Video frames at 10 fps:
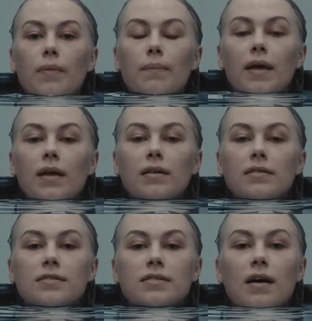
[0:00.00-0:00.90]
In
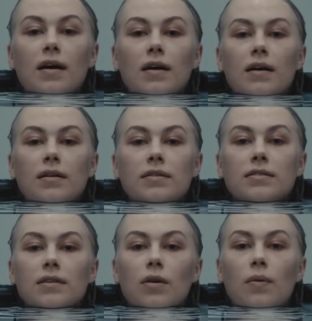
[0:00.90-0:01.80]
November 2022,
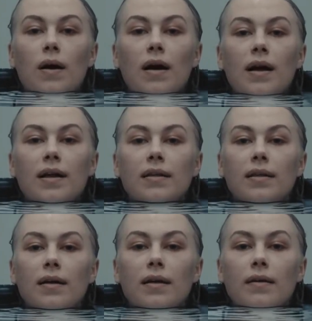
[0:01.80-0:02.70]
gossip site
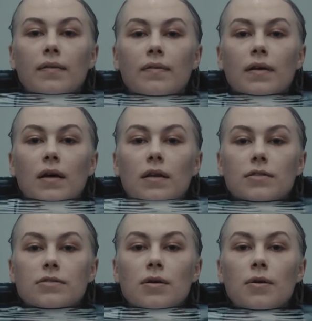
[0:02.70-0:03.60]
Deuxmoi alleged that the
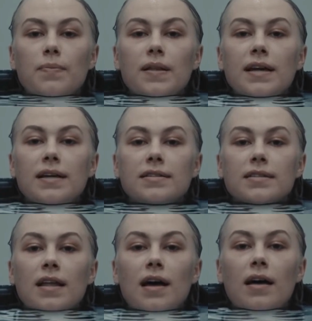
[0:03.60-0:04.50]
celebrity romance
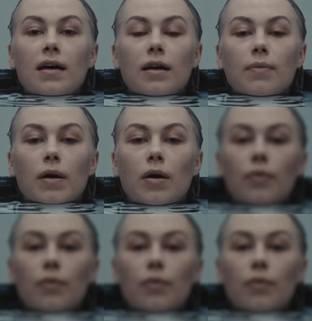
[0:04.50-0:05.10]
could have ended.